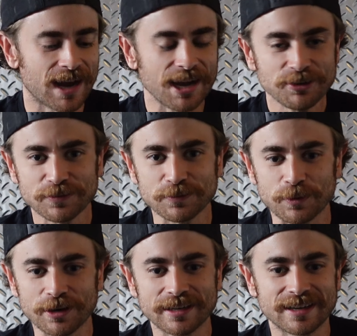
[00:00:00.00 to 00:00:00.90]
I used to
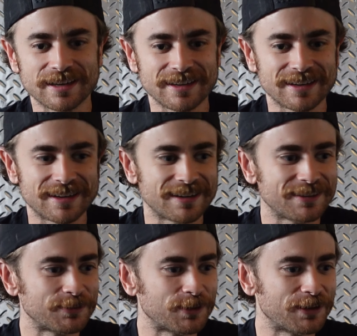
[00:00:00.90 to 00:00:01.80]
work in
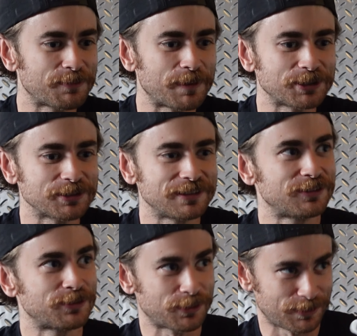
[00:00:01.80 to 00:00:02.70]
a run specialty
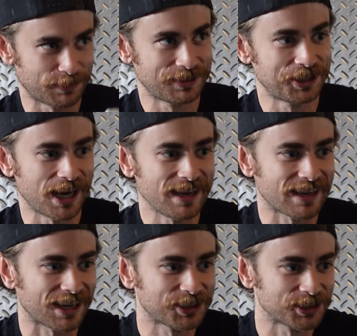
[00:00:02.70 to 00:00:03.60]
store with
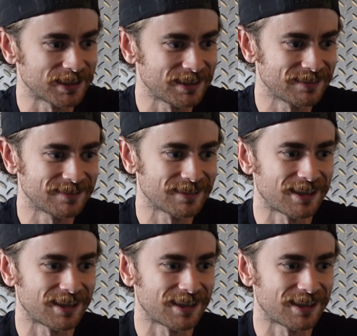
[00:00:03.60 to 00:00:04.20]
Jake, actually,